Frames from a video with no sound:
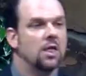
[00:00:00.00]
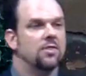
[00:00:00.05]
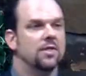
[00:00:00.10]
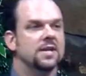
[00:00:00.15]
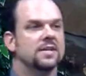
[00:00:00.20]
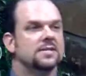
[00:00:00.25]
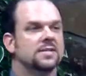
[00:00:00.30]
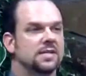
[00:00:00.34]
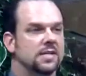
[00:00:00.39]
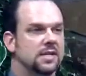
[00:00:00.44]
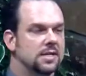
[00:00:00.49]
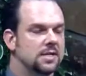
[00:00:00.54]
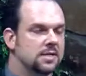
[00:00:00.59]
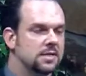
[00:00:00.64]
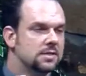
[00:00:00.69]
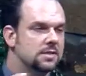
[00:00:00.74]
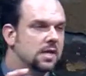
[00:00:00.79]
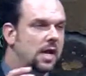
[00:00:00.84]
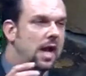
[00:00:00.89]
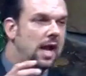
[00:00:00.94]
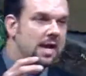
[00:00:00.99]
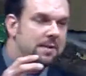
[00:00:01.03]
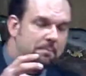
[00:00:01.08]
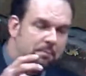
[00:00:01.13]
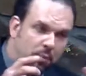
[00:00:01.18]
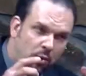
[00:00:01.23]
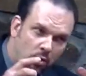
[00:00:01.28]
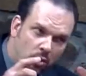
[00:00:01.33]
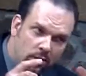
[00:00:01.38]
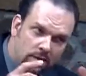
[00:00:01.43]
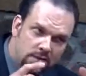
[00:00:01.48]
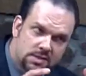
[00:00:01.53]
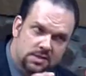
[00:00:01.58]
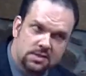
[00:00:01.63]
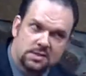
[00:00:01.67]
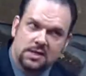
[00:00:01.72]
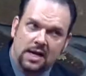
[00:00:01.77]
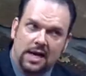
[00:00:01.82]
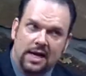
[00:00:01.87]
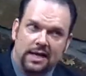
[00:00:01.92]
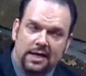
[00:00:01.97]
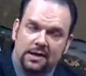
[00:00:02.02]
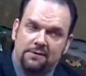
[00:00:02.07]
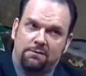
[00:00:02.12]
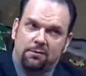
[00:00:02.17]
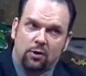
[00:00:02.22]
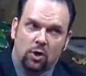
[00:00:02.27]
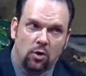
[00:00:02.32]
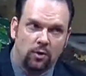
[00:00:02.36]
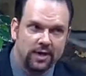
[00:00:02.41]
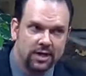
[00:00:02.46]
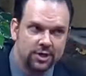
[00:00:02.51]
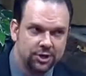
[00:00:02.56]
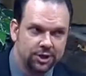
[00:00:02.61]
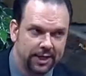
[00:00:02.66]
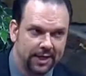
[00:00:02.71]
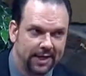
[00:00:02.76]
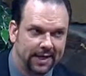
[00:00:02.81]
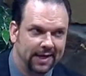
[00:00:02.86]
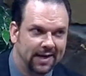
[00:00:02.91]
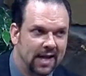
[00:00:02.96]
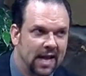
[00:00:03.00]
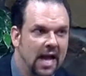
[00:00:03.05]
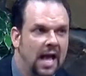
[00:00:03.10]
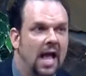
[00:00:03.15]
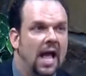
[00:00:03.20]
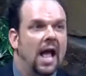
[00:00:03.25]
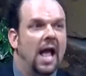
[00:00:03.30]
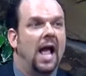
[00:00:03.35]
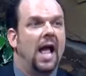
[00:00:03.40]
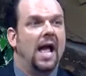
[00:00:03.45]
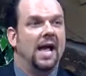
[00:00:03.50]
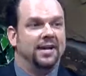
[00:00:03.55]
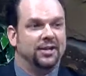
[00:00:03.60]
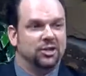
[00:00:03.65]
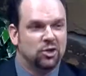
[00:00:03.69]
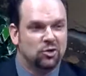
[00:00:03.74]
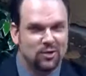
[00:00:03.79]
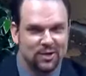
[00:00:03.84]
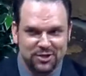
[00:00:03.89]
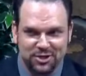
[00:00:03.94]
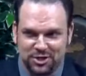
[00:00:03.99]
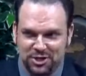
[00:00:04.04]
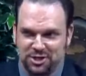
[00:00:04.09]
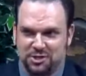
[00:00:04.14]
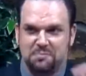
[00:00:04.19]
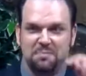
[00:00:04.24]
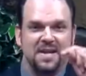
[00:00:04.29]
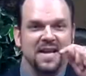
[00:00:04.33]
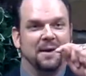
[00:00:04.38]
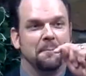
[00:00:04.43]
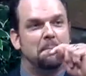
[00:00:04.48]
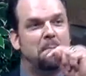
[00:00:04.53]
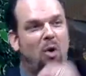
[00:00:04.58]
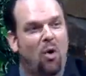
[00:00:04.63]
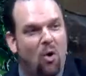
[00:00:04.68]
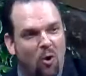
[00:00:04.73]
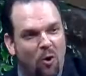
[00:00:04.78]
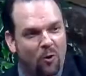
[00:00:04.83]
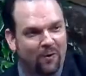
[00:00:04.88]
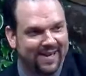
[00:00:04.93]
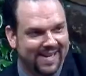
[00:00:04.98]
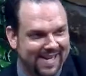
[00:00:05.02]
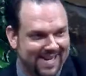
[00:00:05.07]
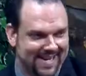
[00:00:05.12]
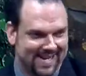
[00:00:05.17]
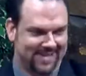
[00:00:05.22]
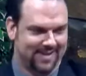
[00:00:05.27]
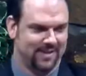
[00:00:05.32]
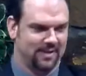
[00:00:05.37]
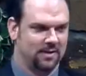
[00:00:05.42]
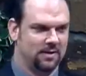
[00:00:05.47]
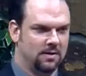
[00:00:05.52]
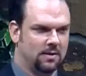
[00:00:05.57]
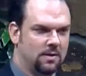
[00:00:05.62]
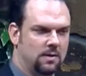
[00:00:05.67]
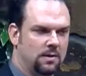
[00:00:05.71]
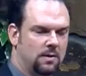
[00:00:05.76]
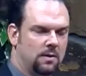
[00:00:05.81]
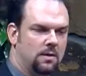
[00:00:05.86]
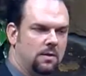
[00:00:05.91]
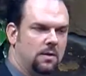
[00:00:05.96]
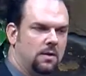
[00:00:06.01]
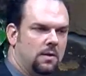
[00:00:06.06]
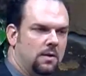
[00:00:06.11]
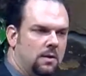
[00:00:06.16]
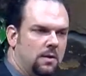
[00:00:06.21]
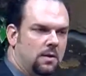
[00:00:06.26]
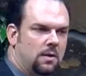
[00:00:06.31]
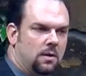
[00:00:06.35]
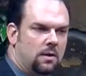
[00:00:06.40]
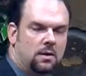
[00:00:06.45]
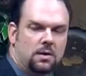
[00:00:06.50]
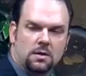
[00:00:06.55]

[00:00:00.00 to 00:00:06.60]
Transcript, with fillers: This is a poor society flourishing and Christians being poor in it. Yeah. Right.